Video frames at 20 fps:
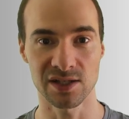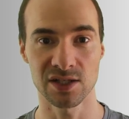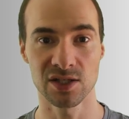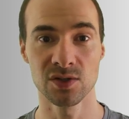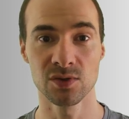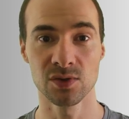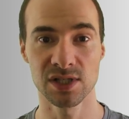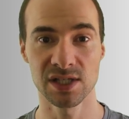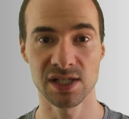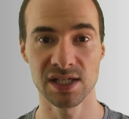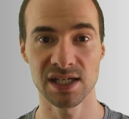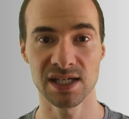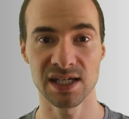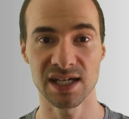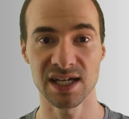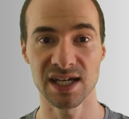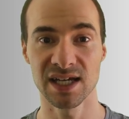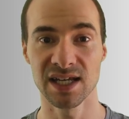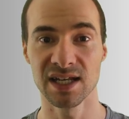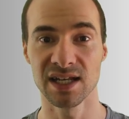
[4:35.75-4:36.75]
You see
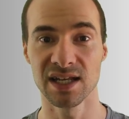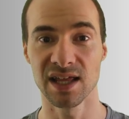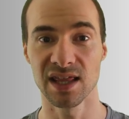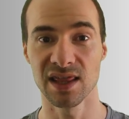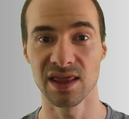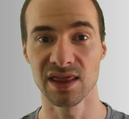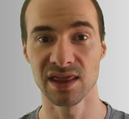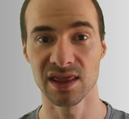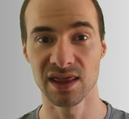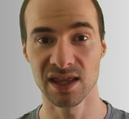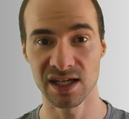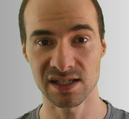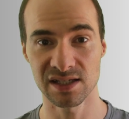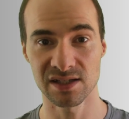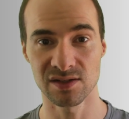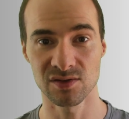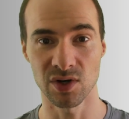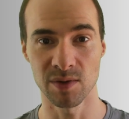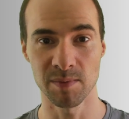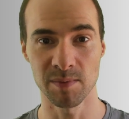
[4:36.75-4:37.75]
in this
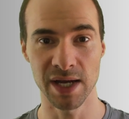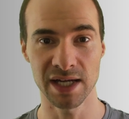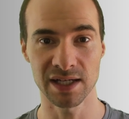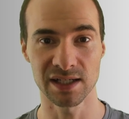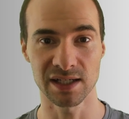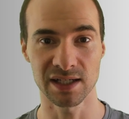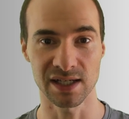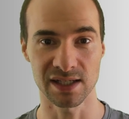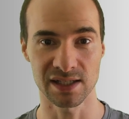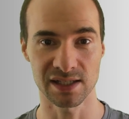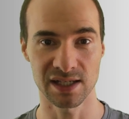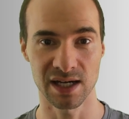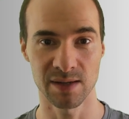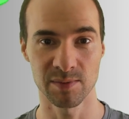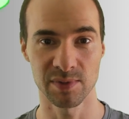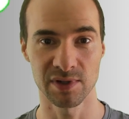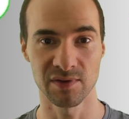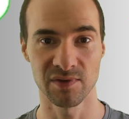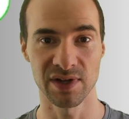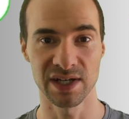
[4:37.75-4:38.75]
dramatic
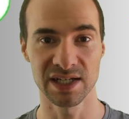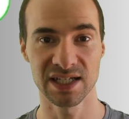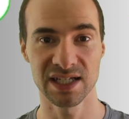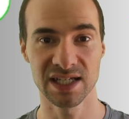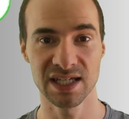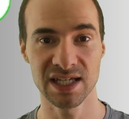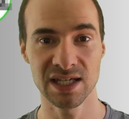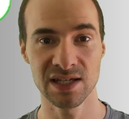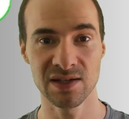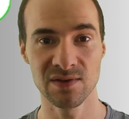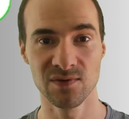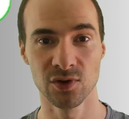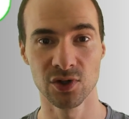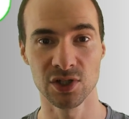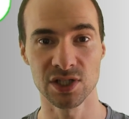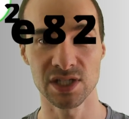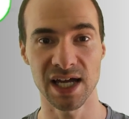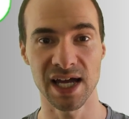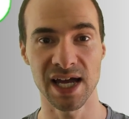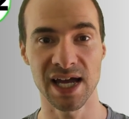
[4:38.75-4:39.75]
example that he
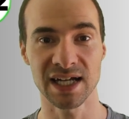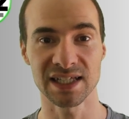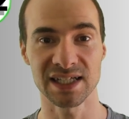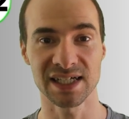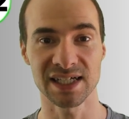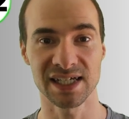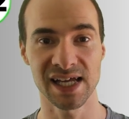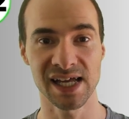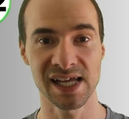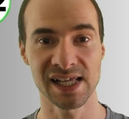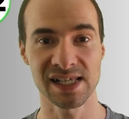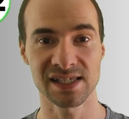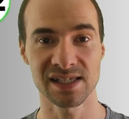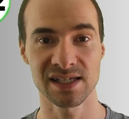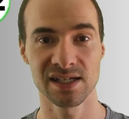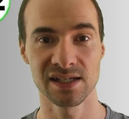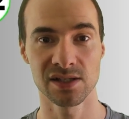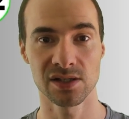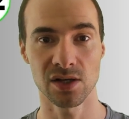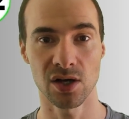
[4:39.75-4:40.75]
would act against
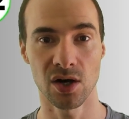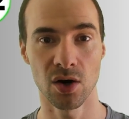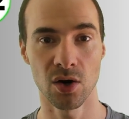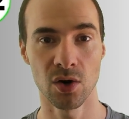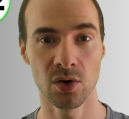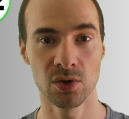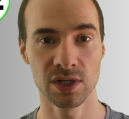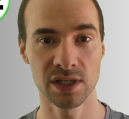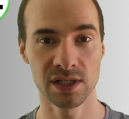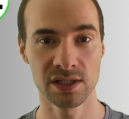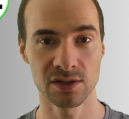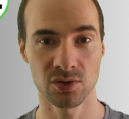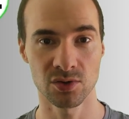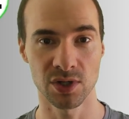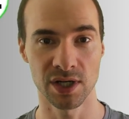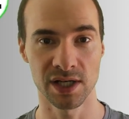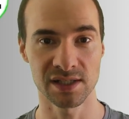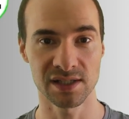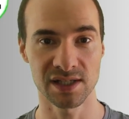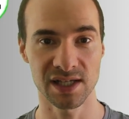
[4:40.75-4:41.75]
his own
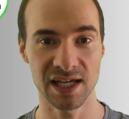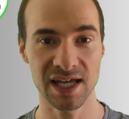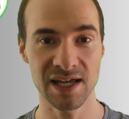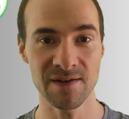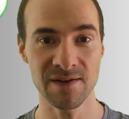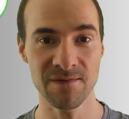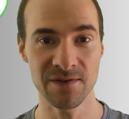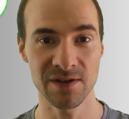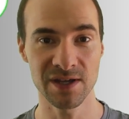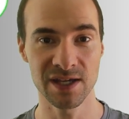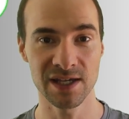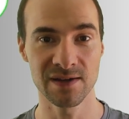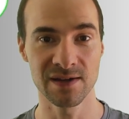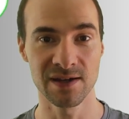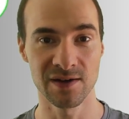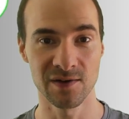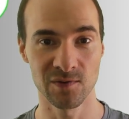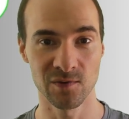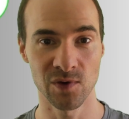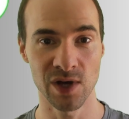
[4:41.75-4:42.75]
interest if
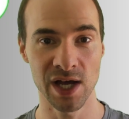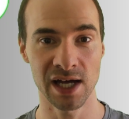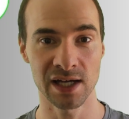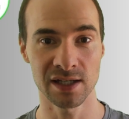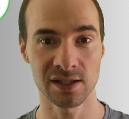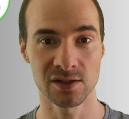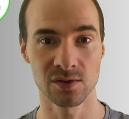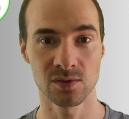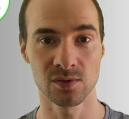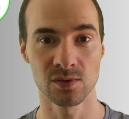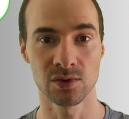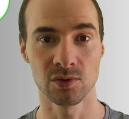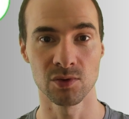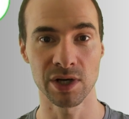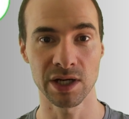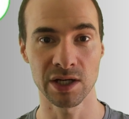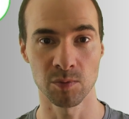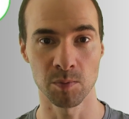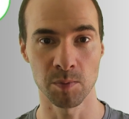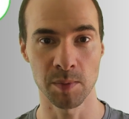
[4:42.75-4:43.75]
he were to
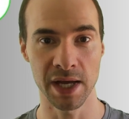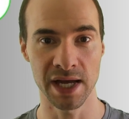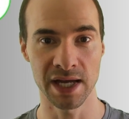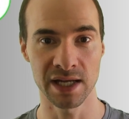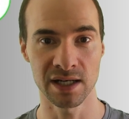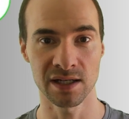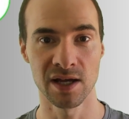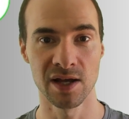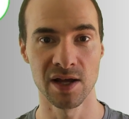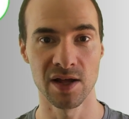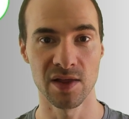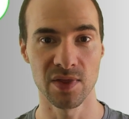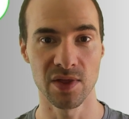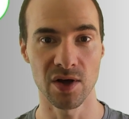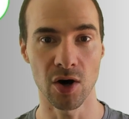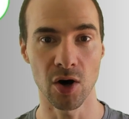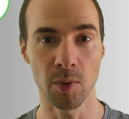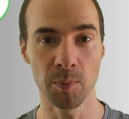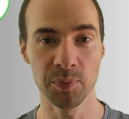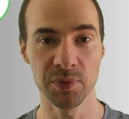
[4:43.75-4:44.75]
recommend the
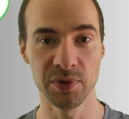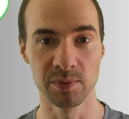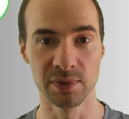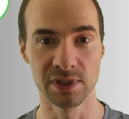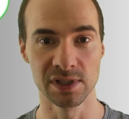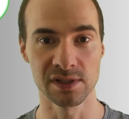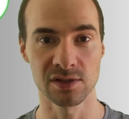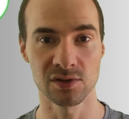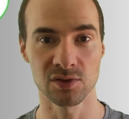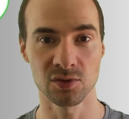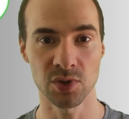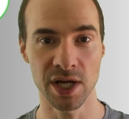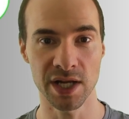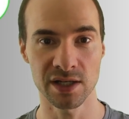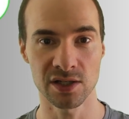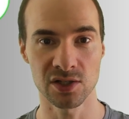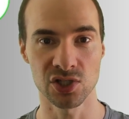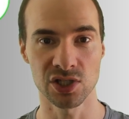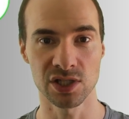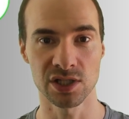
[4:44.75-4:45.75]
optimal
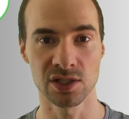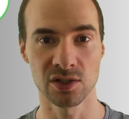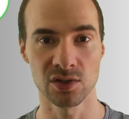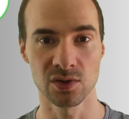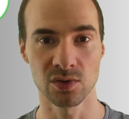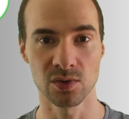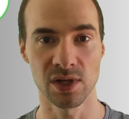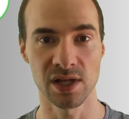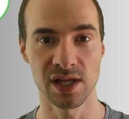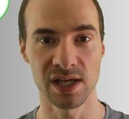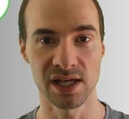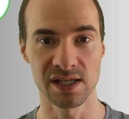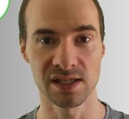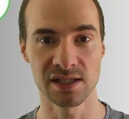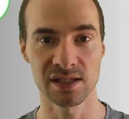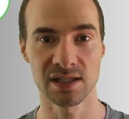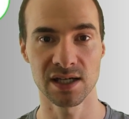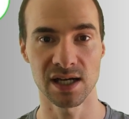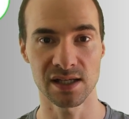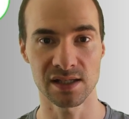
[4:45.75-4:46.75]
strategy to
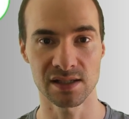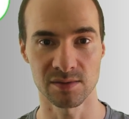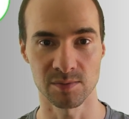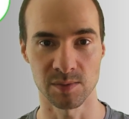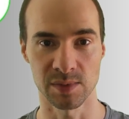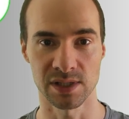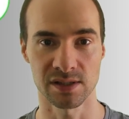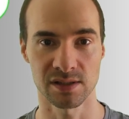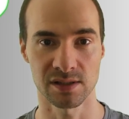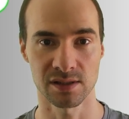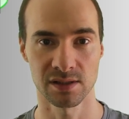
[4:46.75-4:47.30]
his customers.